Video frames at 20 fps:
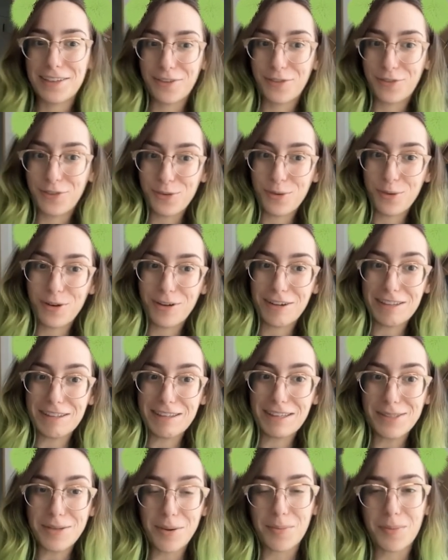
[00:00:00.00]
If you are in
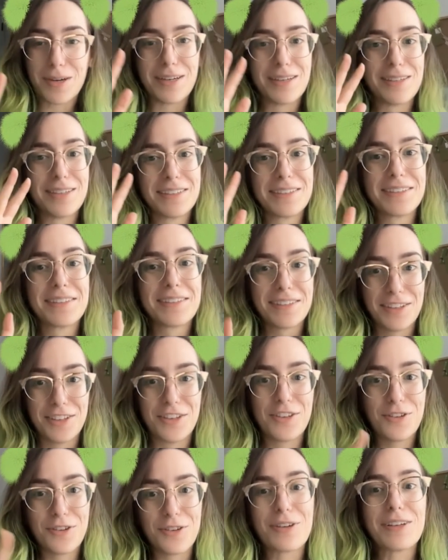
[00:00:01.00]
Lima,
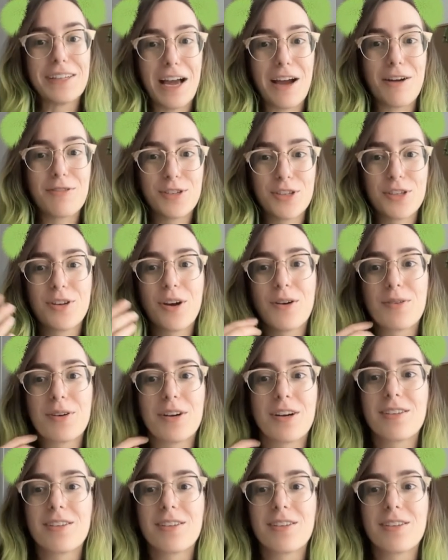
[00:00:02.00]
you're allowed to go here.